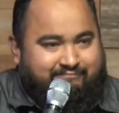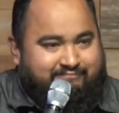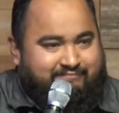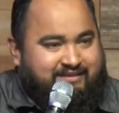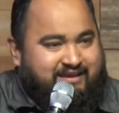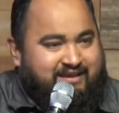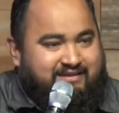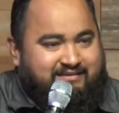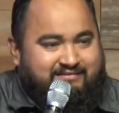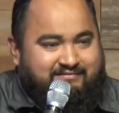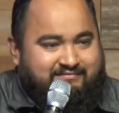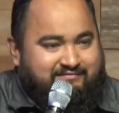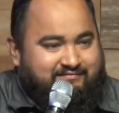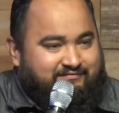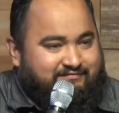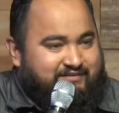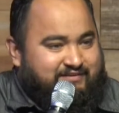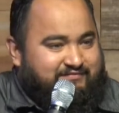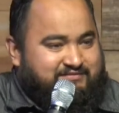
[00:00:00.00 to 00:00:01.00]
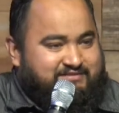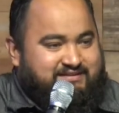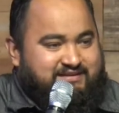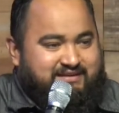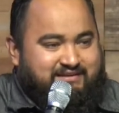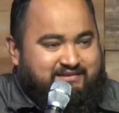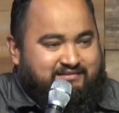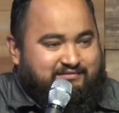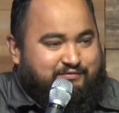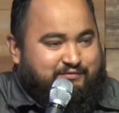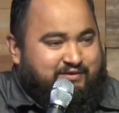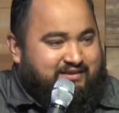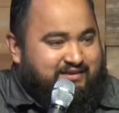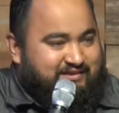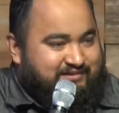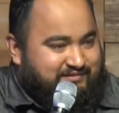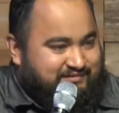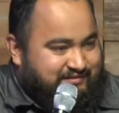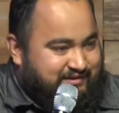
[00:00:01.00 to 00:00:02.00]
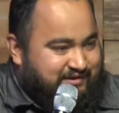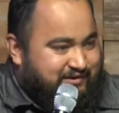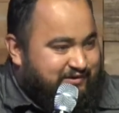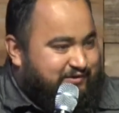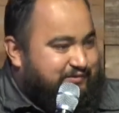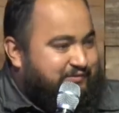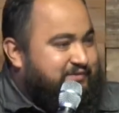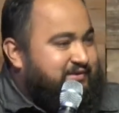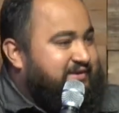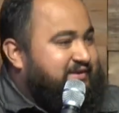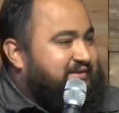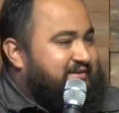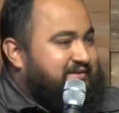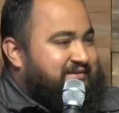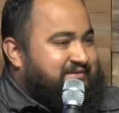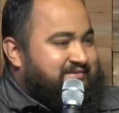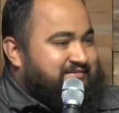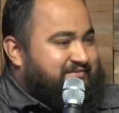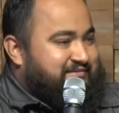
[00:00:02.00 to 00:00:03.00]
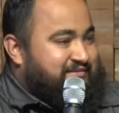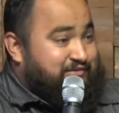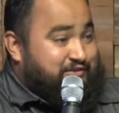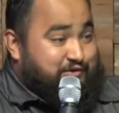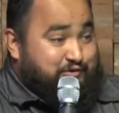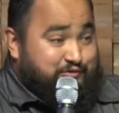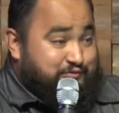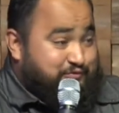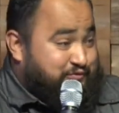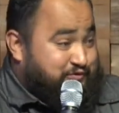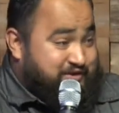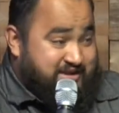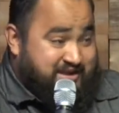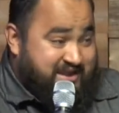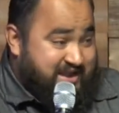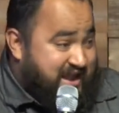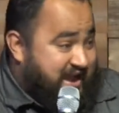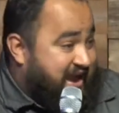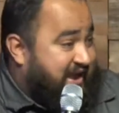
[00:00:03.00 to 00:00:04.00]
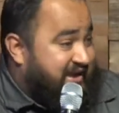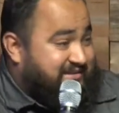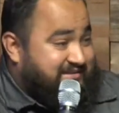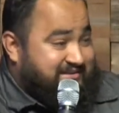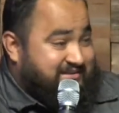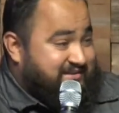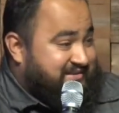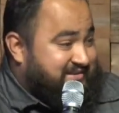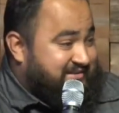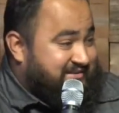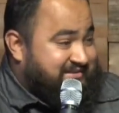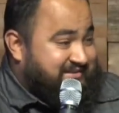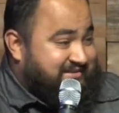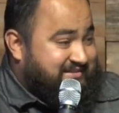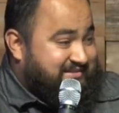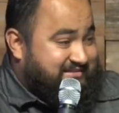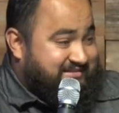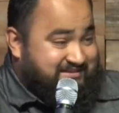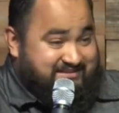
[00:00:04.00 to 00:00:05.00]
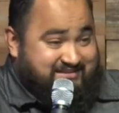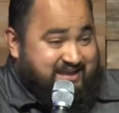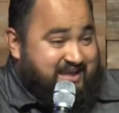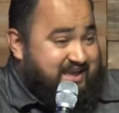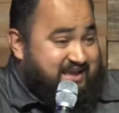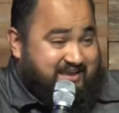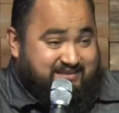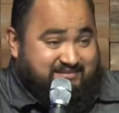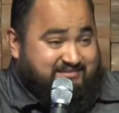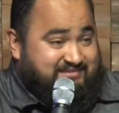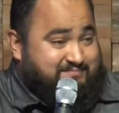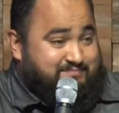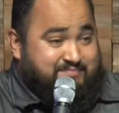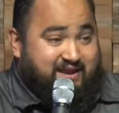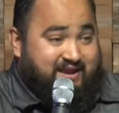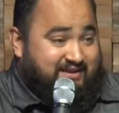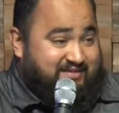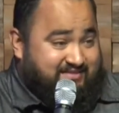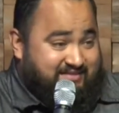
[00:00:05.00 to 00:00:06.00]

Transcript: 10, 15, 20 years ago, those were not the days back